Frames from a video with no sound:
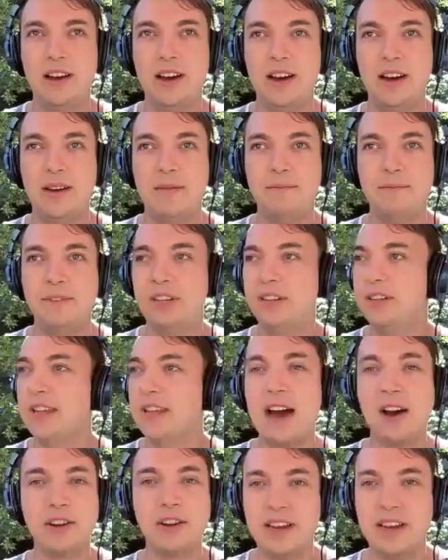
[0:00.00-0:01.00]
To the
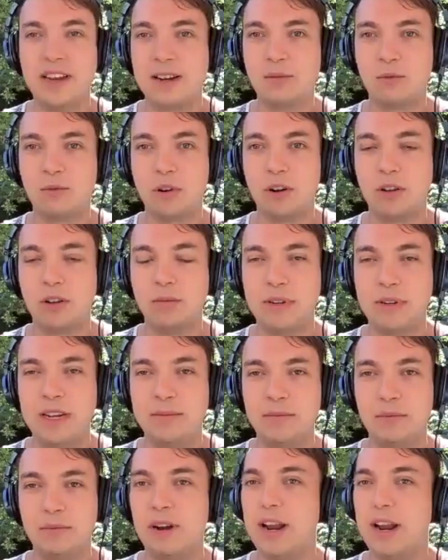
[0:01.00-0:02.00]
outside world,
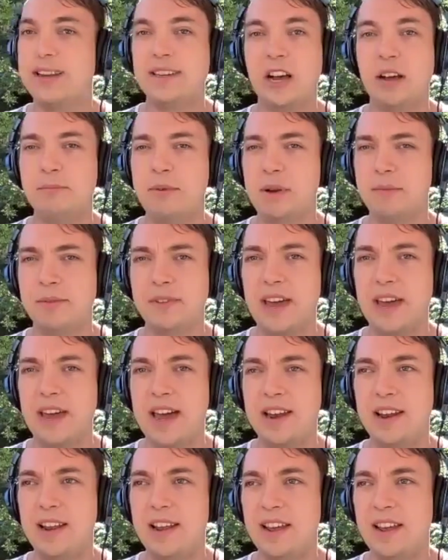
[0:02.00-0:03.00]
people when I tell people
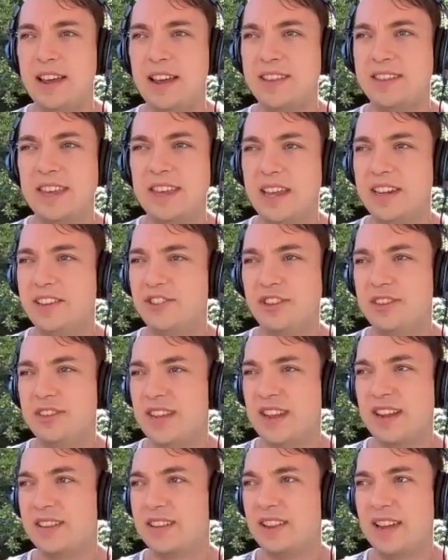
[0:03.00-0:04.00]
that, they just
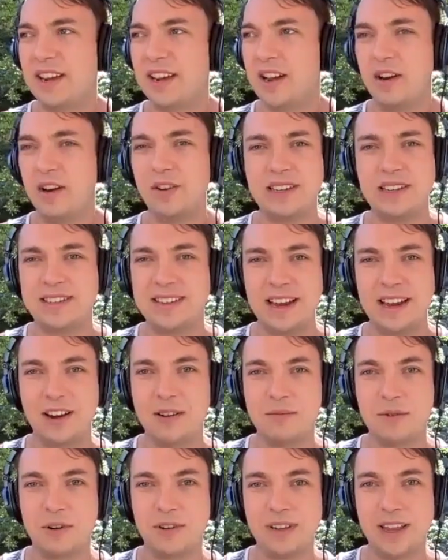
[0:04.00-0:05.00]
think like, "Oh, that's
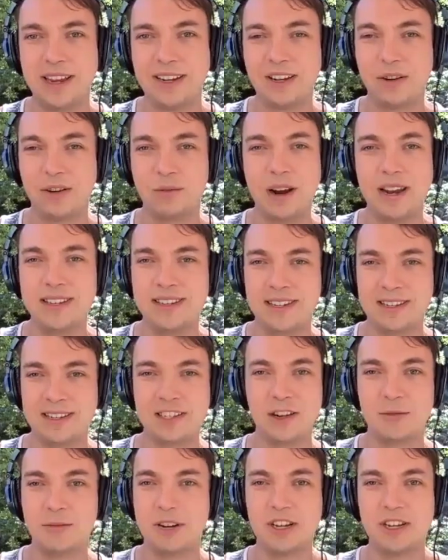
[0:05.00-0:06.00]
terrible. Like you're wasting
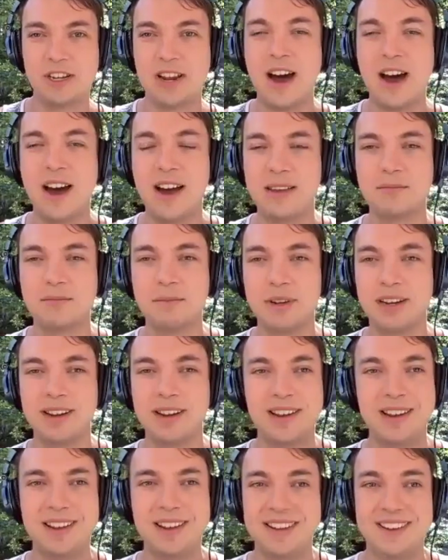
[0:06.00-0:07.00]
so much time." But
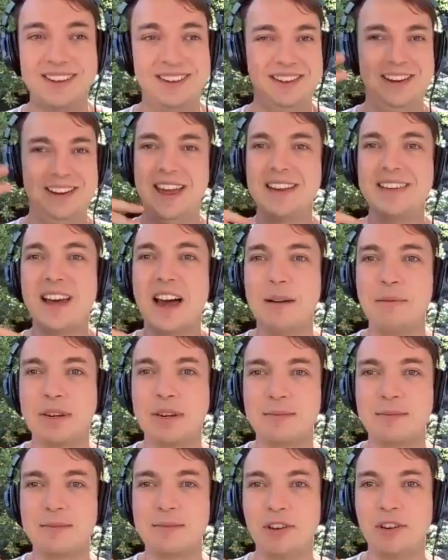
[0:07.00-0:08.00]
as I'm
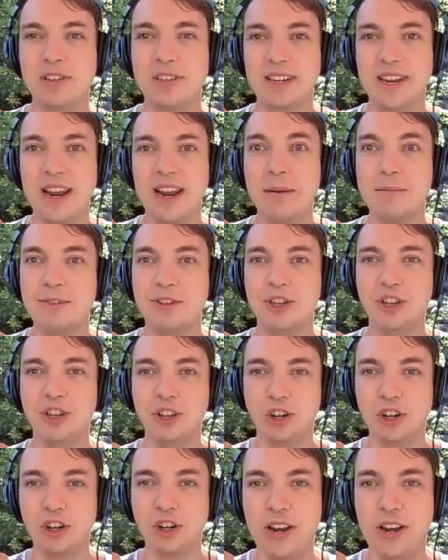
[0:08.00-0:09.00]
experiencing it, I'm
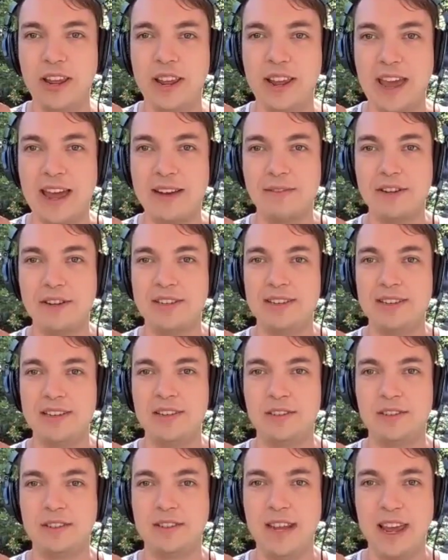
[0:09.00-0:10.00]
learning every
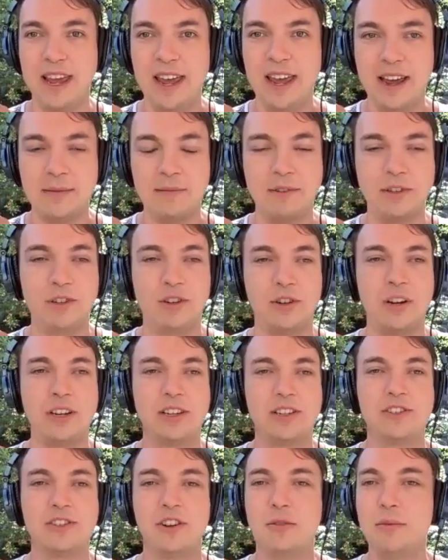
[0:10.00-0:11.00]
single day. I'm learning
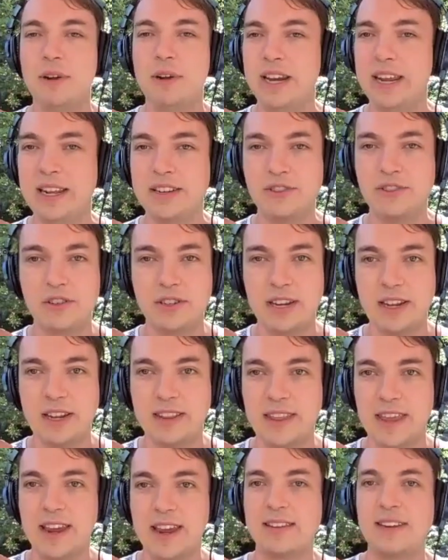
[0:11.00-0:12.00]
so many interesting
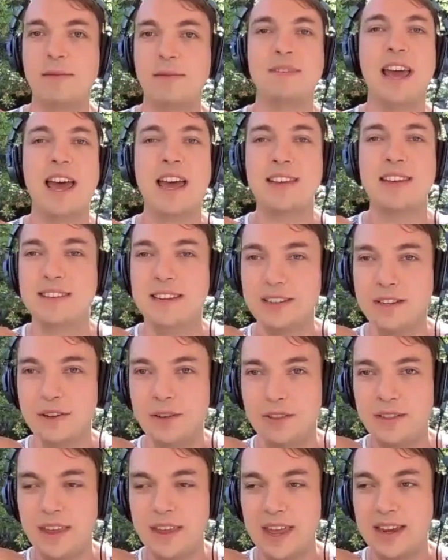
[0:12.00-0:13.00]
things. I'm testing new
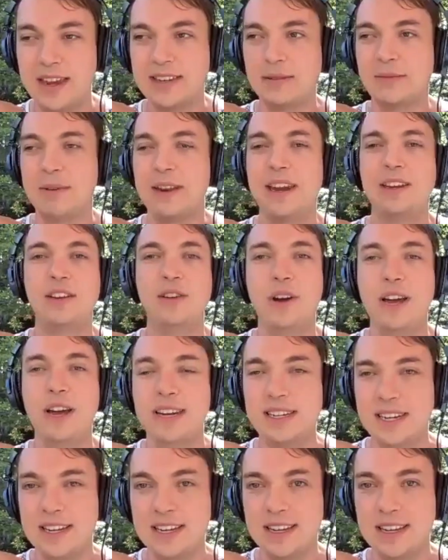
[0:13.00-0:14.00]
things. I'm getting new
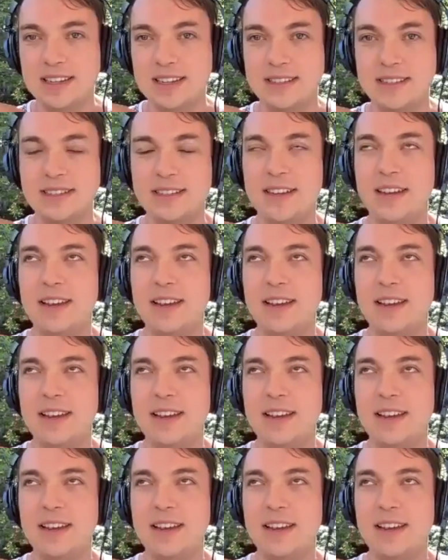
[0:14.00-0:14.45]
ideas,